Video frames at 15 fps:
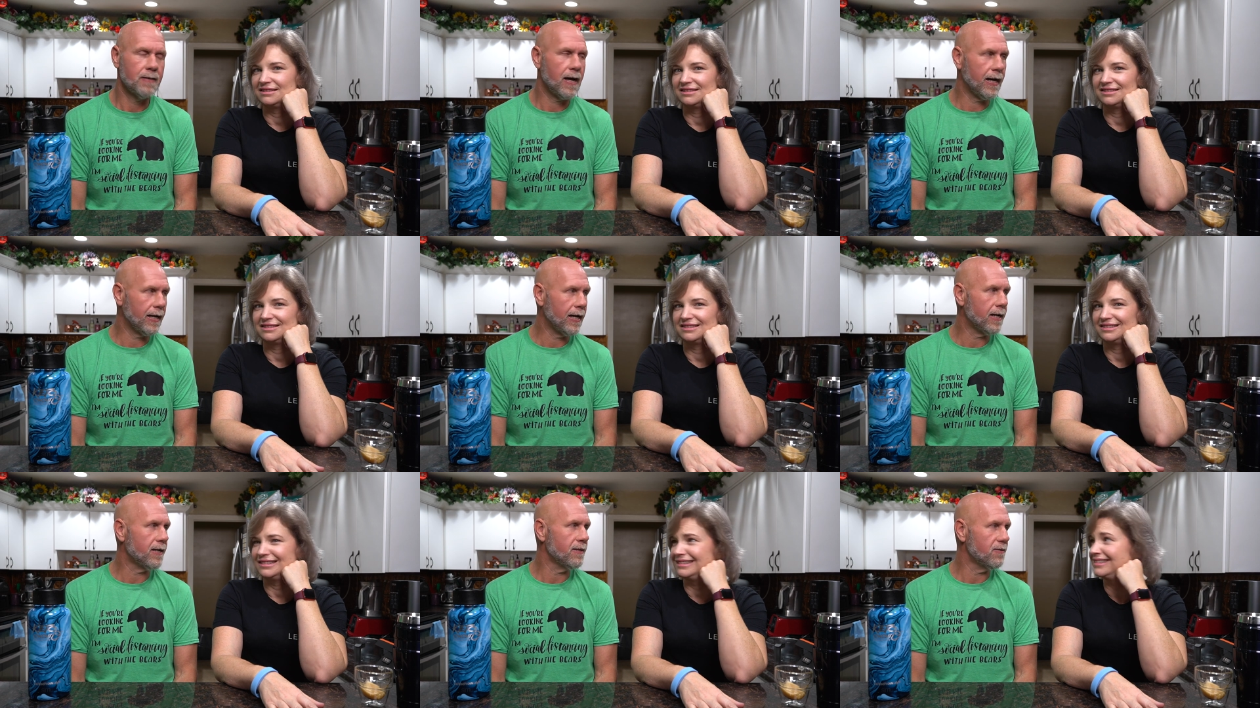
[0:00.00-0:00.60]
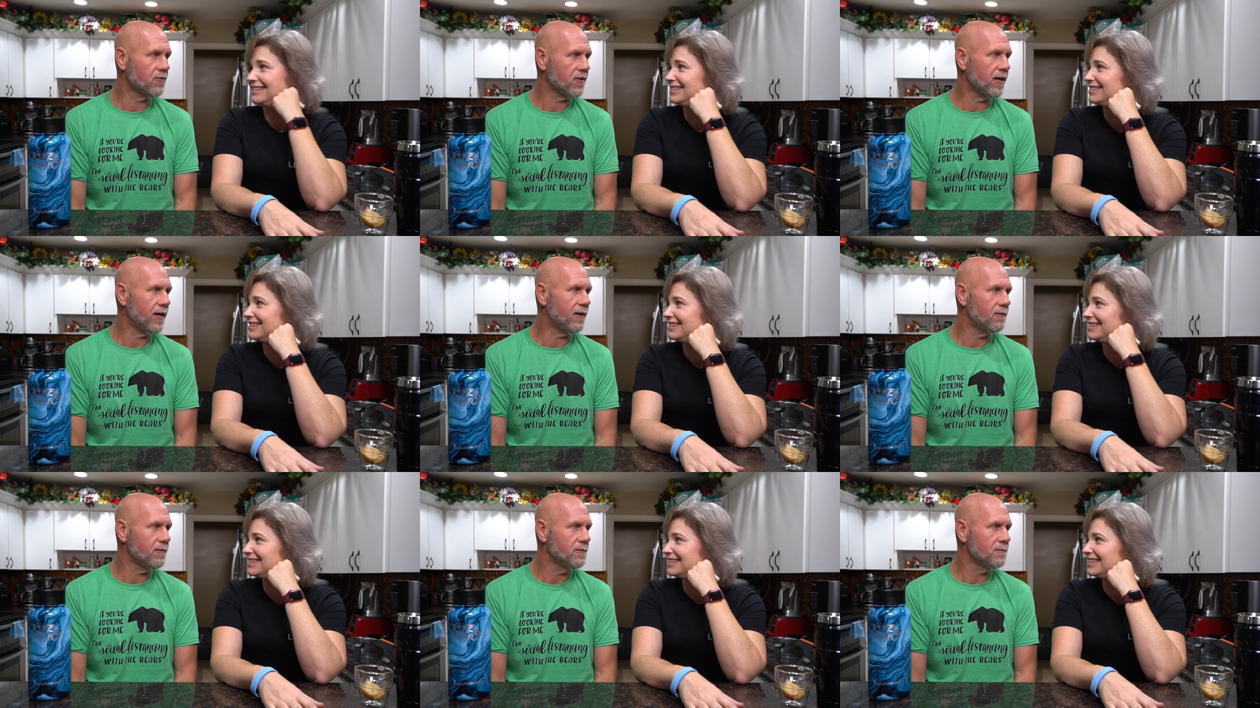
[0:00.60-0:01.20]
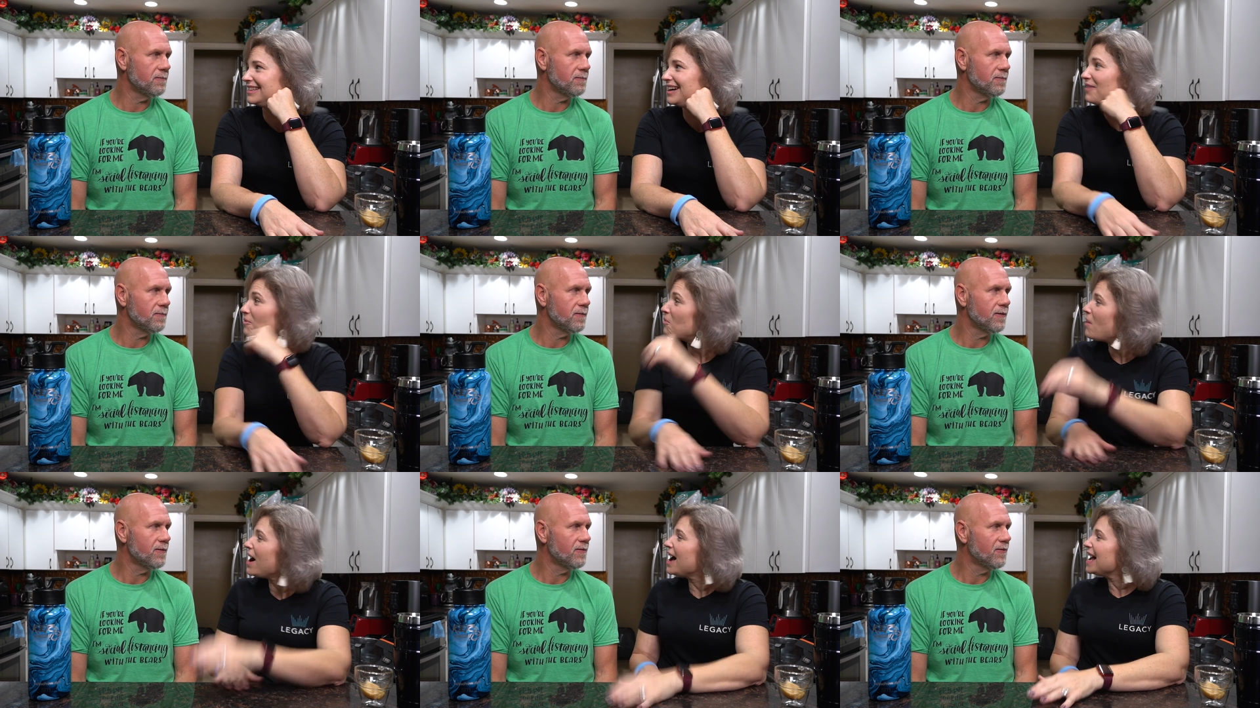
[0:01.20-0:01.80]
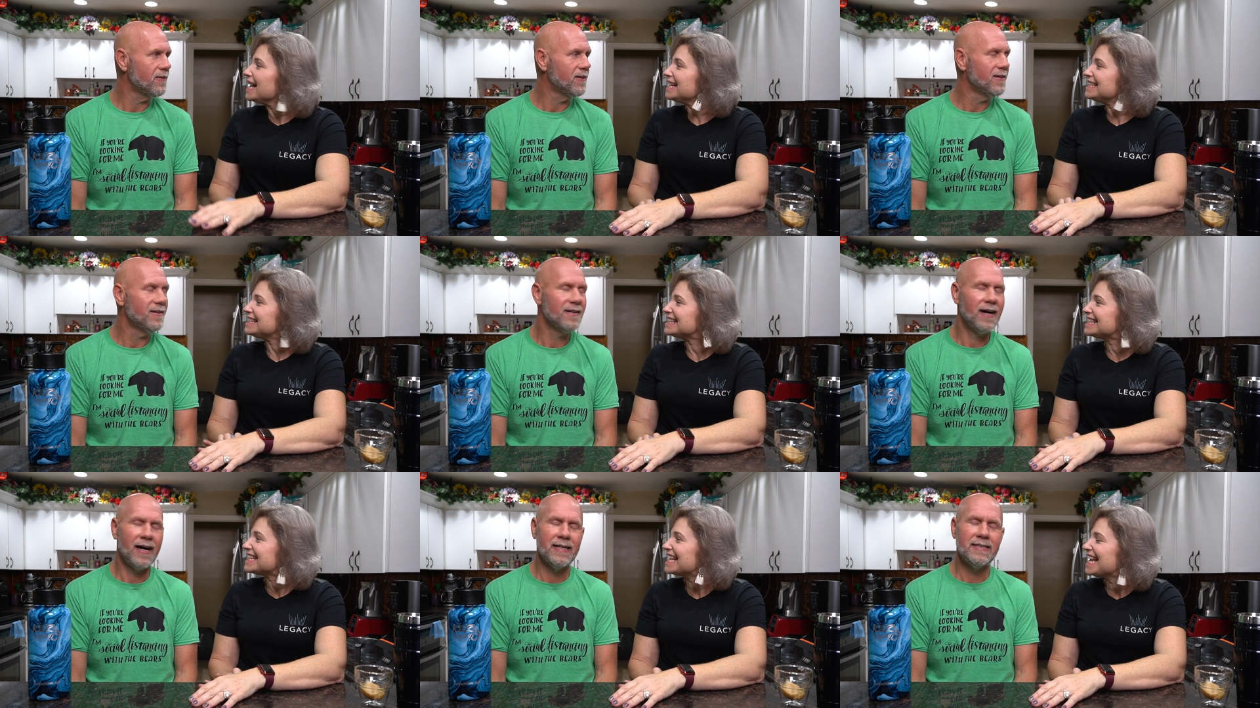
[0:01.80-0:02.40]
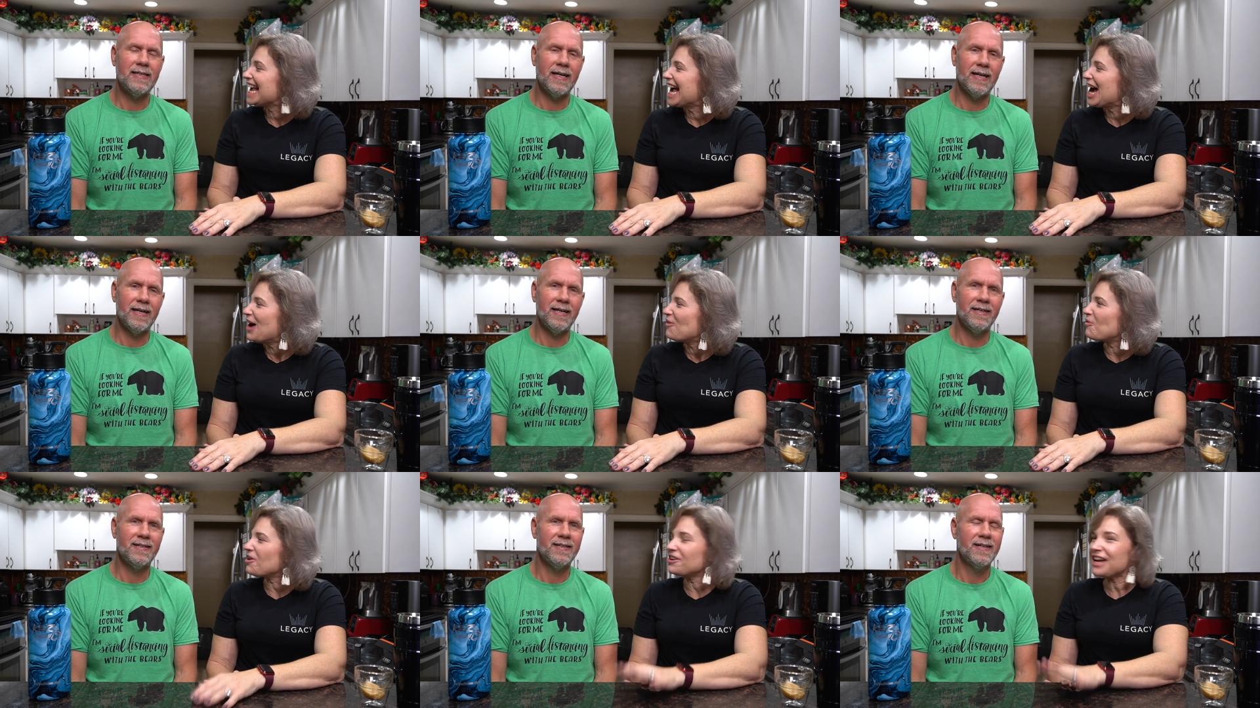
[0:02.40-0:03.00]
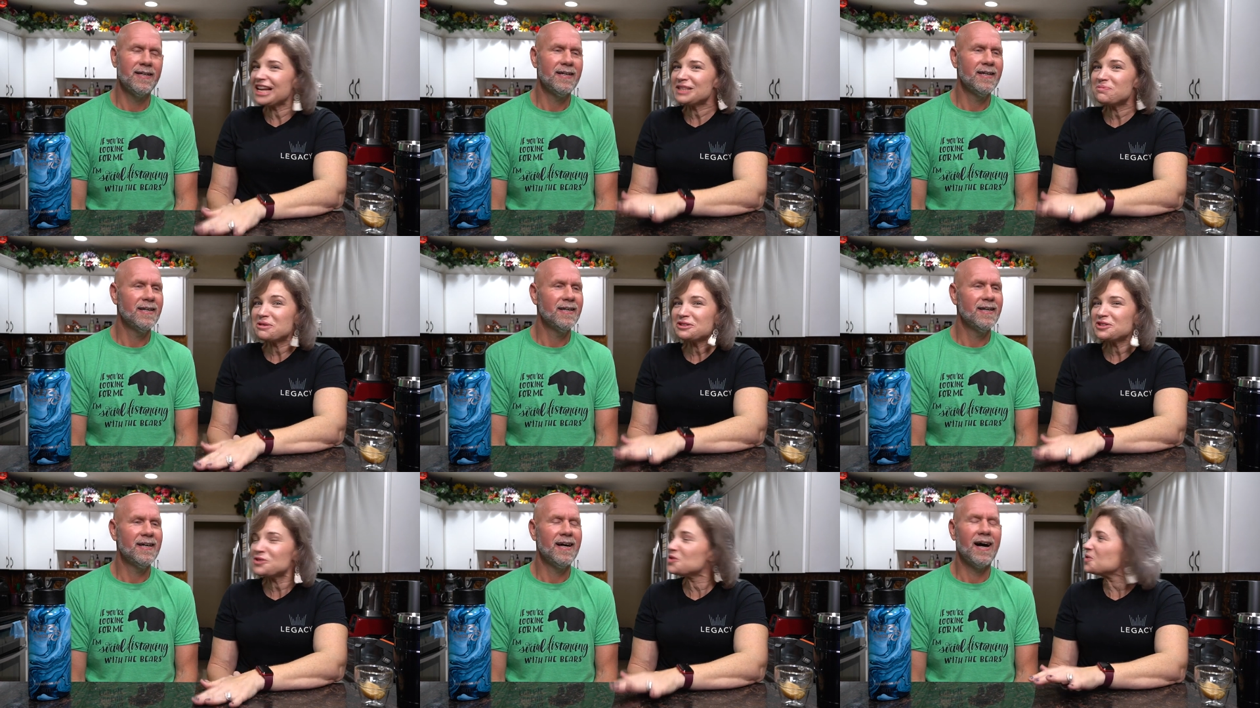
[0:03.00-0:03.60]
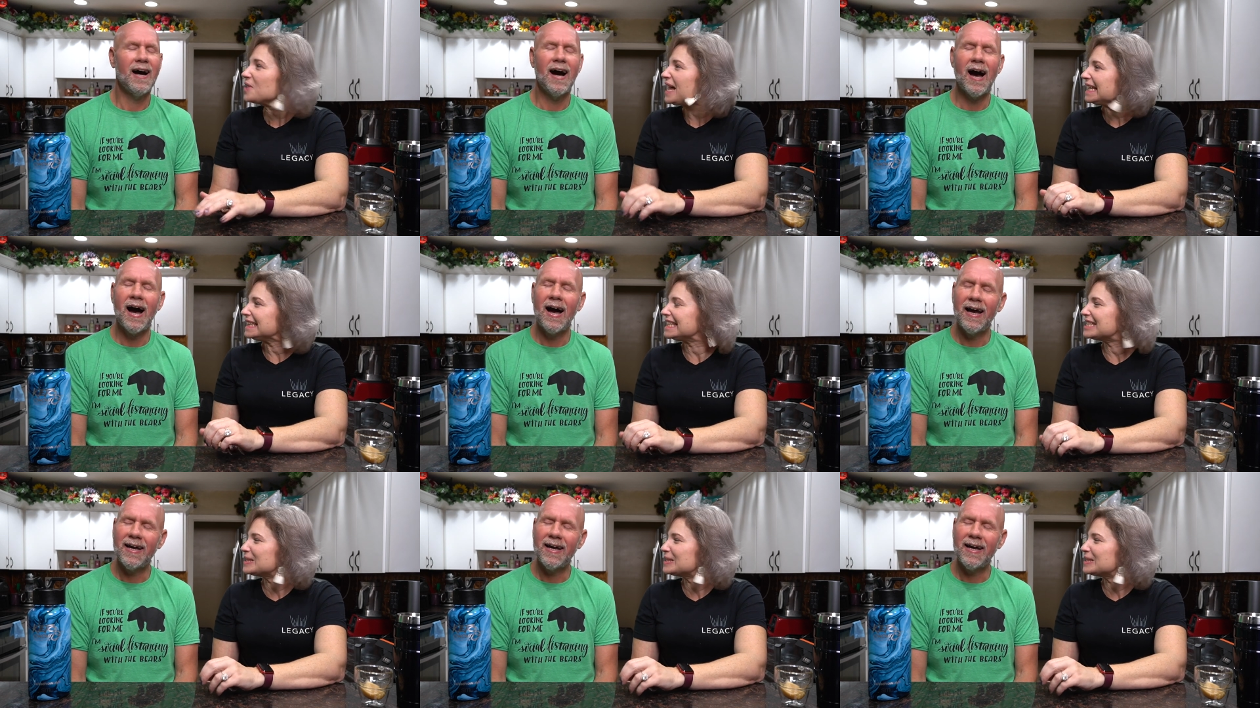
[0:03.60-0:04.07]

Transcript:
Speaker 1: I got on the scale.
Speaker 2: What?
Speaker 1: I did.
Speaker 2: We're not supposed to do
Speaker 1: that